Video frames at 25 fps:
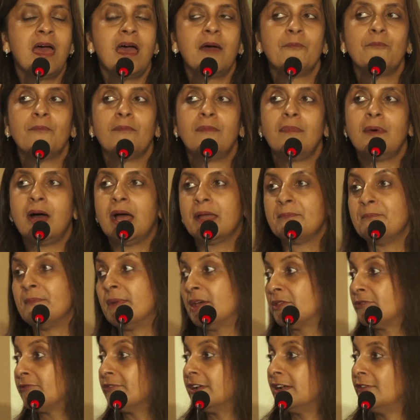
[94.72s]
My
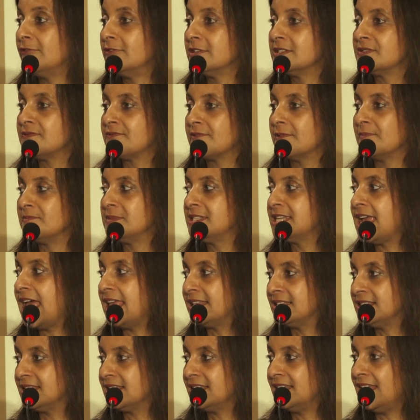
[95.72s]
mother-in-law's from
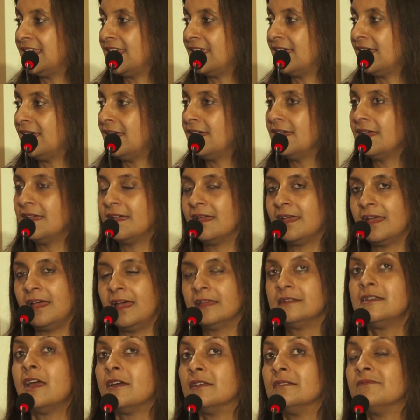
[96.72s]
Tanzania.
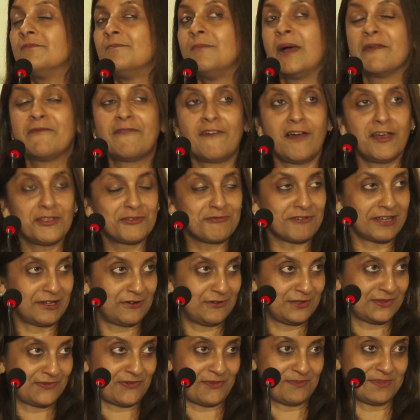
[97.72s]
My
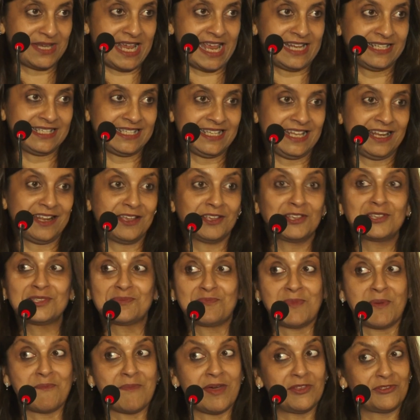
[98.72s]
father-in-law's from Tanzania because
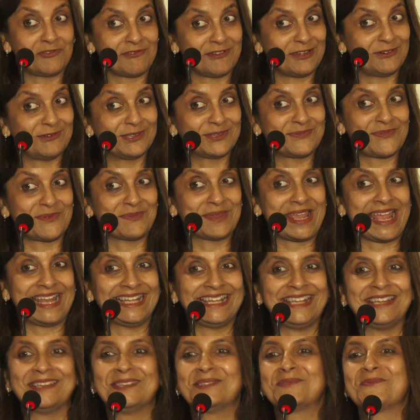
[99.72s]
my mother-in-law's from
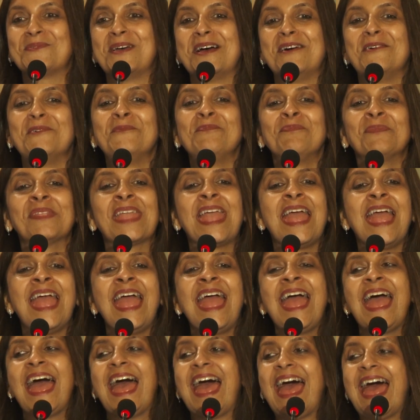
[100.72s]
Kenya as well.
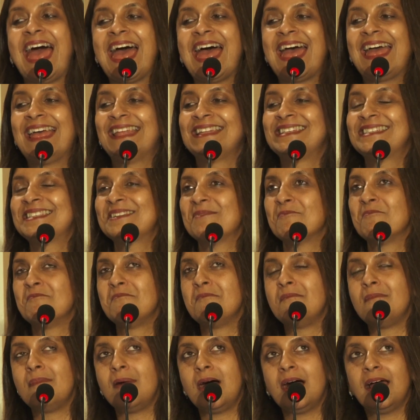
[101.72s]
And
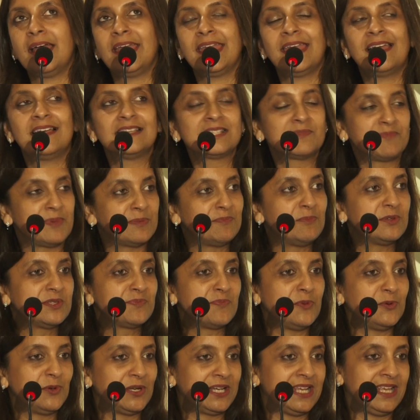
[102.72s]
my husband was
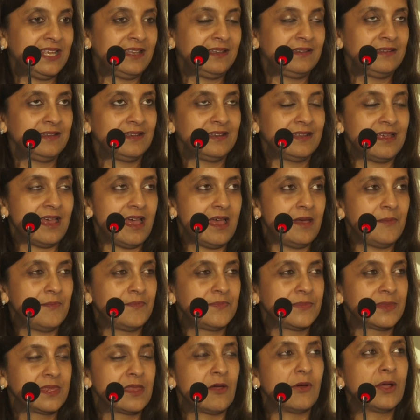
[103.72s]
born in,
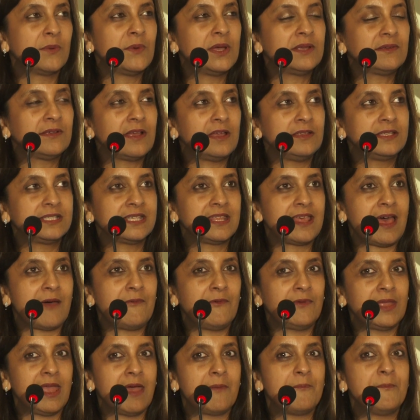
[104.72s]
I won't go to
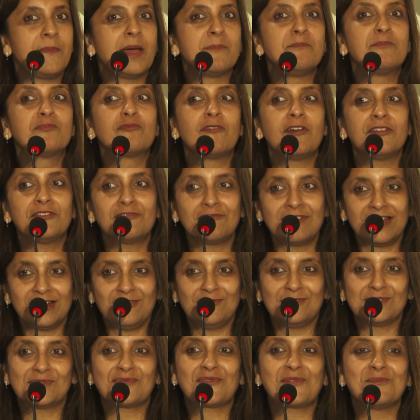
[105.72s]
that yet. My
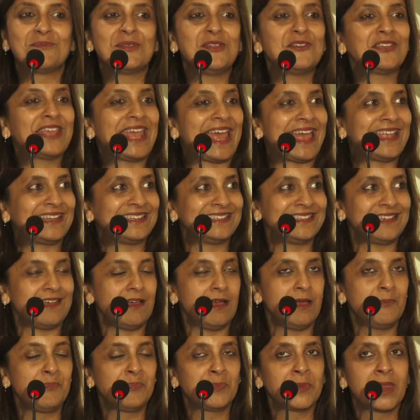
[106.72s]
brother-in-law's from
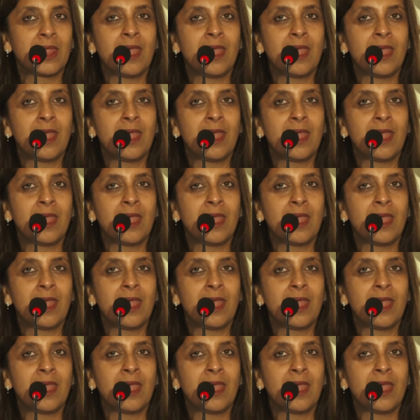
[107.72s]
Uganda.